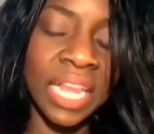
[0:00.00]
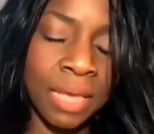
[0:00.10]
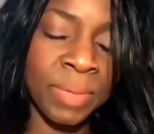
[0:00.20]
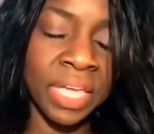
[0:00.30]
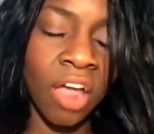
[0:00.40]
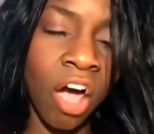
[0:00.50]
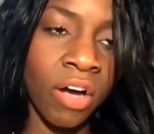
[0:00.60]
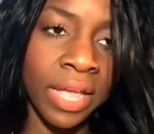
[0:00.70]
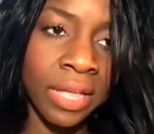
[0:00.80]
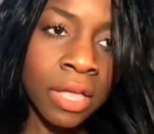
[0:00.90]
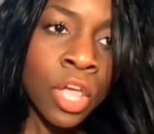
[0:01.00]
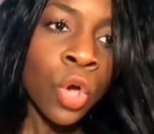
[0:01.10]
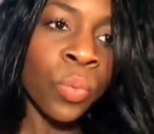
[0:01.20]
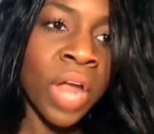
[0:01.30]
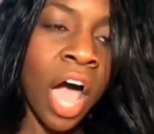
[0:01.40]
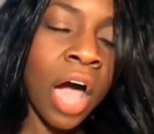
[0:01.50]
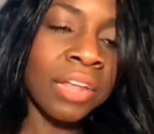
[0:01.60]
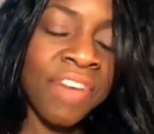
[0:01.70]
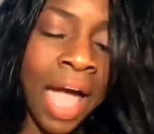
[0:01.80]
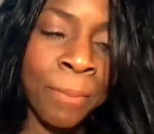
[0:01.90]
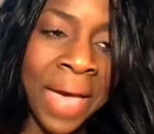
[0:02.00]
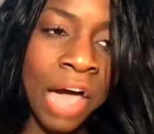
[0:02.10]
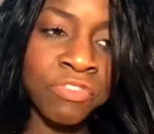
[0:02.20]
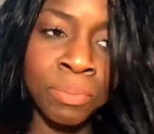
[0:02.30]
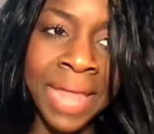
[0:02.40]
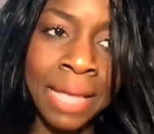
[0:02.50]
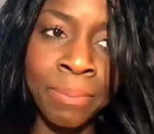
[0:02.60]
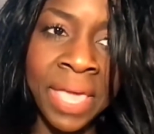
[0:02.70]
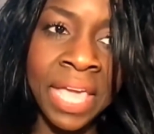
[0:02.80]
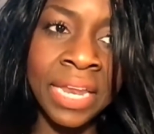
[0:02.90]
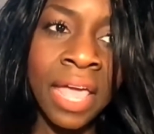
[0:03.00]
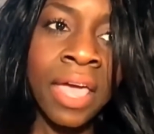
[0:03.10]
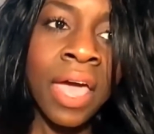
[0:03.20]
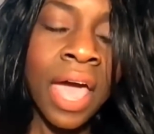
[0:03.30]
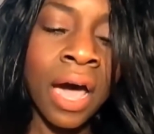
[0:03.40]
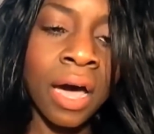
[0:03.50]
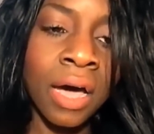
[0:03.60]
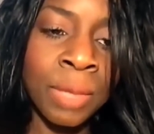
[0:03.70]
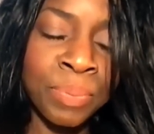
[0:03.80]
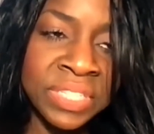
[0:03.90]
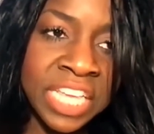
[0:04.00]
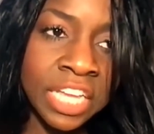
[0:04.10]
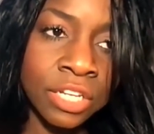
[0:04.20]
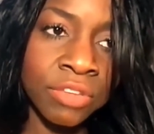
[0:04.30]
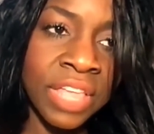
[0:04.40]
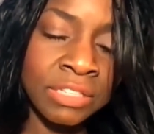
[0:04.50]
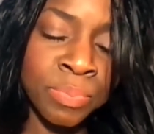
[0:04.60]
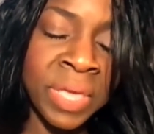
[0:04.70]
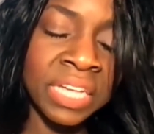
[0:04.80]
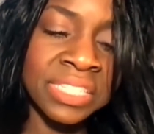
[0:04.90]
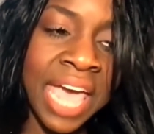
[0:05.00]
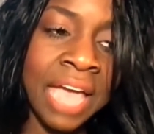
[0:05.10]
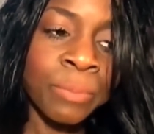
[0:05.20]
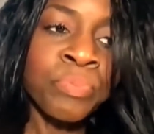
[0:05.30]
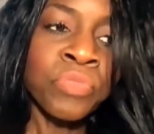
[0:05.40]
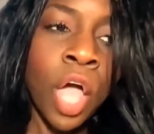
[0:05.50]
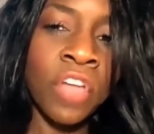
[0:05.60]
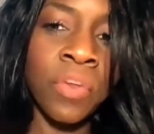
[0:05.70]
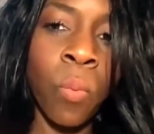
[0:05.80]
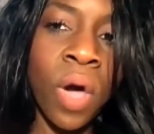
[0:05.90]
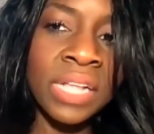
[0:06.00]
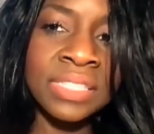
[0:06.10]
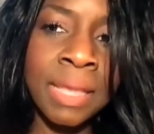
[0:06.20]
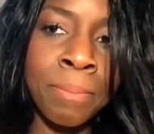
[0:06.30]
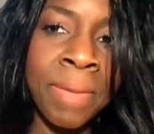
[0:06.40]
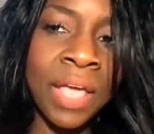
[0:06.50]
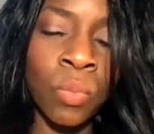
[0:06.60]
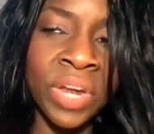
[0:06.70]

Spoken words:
and hemming and hawing, when all of our powerful Black men in particular that's being attacked are the ones that make